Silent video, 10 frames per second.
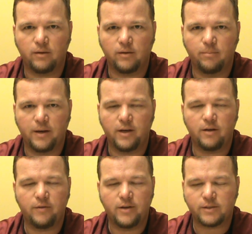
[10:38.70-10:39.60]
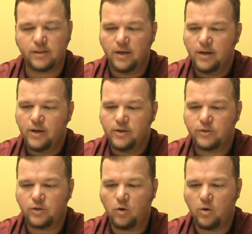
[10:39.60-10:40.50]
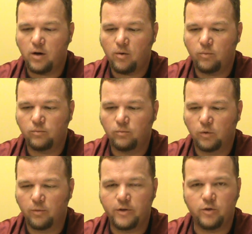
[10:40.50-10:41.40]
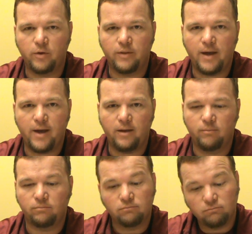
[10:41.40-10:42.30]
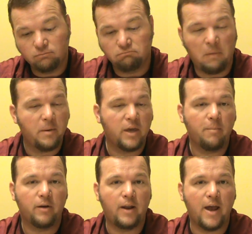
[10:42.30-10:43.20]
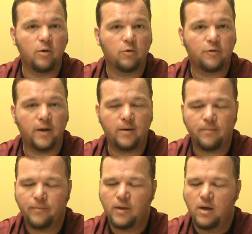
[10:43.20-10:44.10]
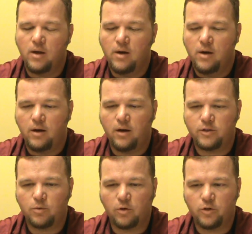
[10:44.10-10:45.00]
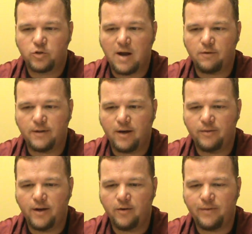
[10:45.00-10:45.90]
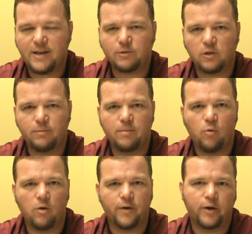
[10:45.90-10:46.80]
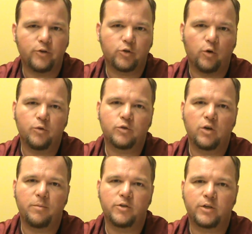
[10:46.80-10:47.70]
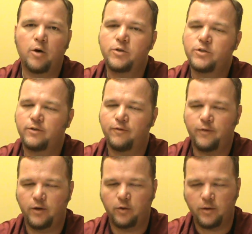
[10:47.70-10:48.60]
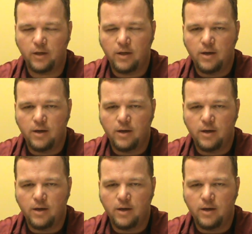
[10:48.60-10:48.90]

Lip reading: competitiveness. So we're going to be doing that and maybe keeping an annual thing. So we're going to travel down there. That's going to be more of a controlled scrimmage, coaches on the field,